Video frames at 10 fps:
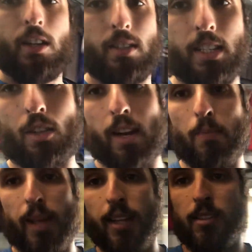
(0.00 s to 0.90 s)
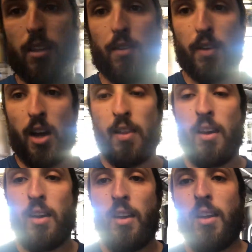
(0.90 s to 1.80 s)
So these green bands that I've got,
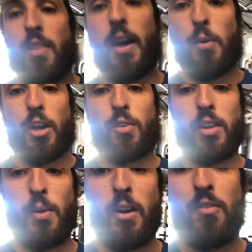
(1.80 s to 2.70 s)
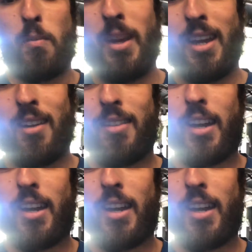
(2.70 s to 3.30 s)
they work really well for me.